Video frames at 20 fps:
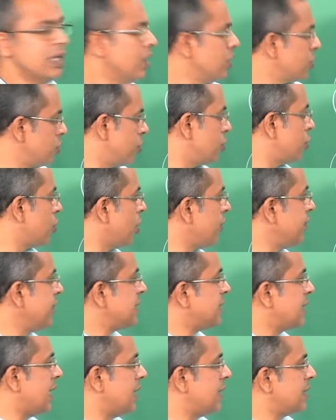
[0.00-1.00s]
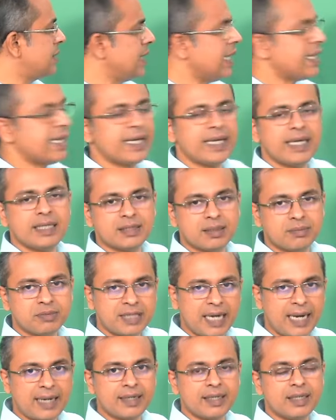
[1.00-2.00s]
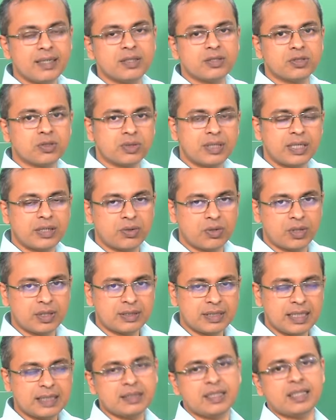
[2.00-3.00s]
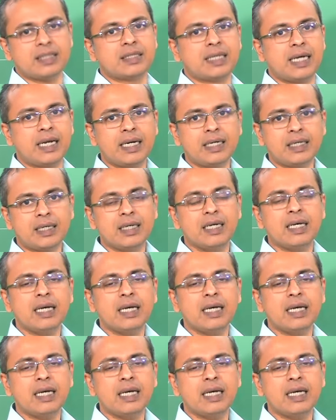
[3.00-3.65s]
So, you should always check against some standard so that your sensor is correct,